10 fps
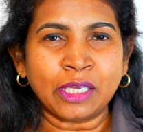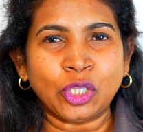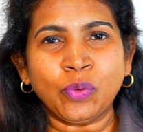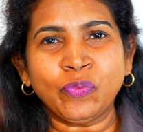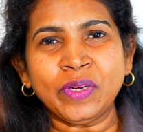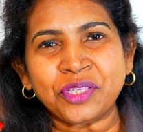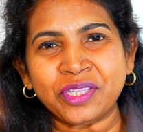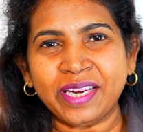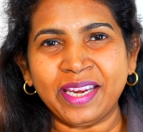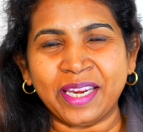the
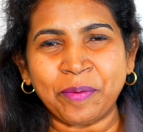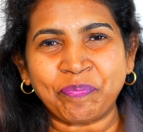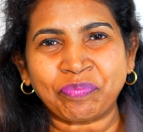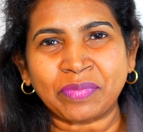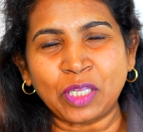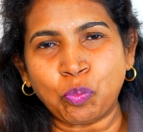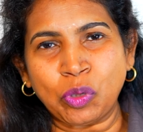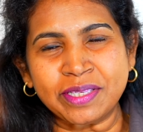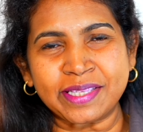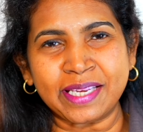victory, the
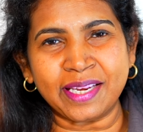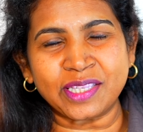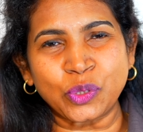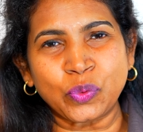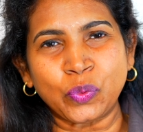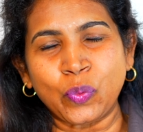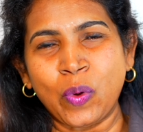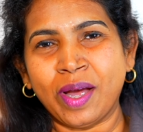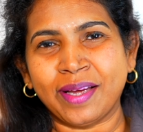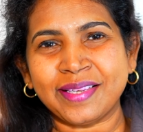blessings
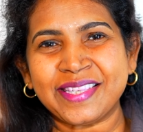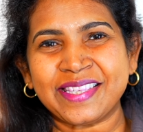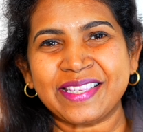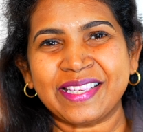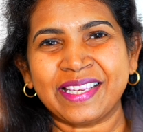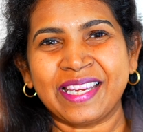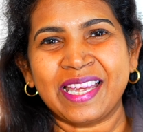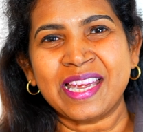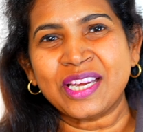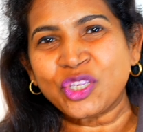was
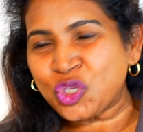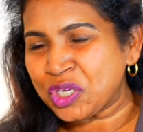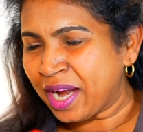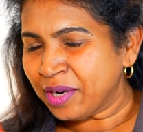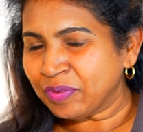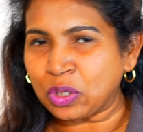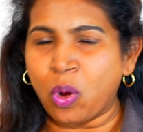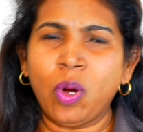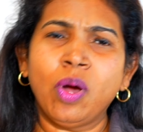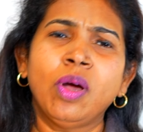shared with
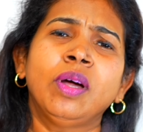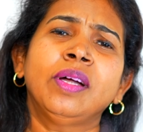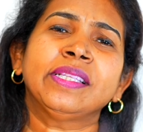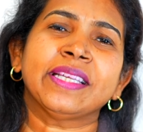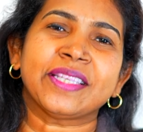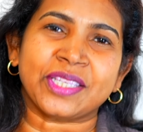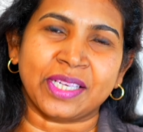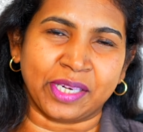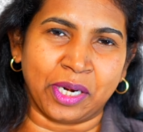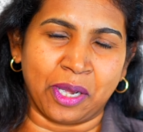all the
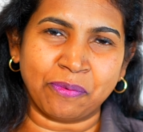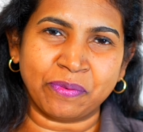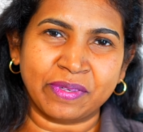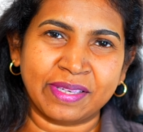children of